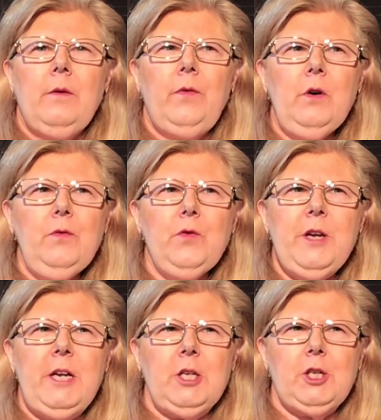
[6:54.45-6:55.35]
Feel
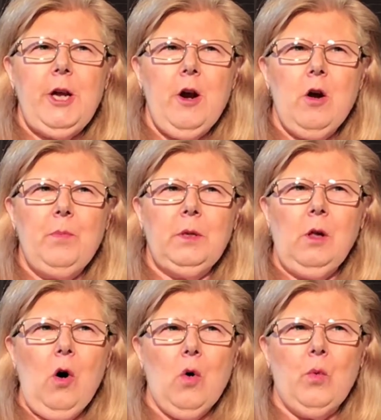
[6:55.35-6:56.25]
free to share
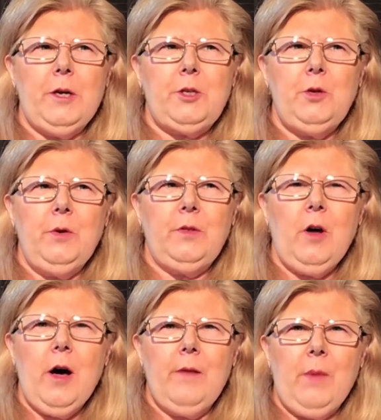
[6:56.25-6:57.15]
below what you
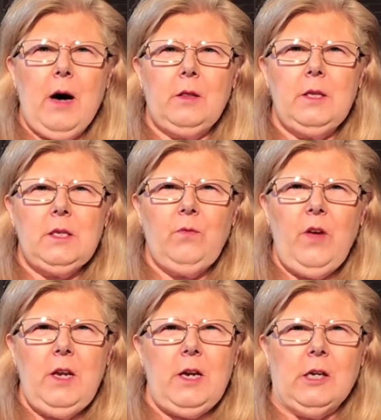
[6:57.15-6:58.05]
thought about this
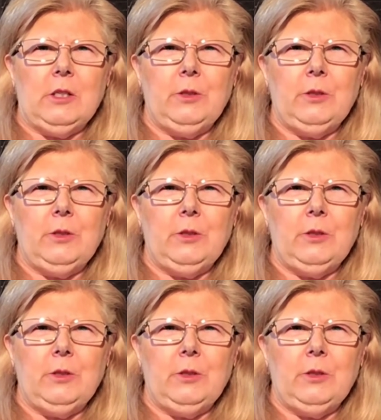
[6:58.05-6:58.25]
video.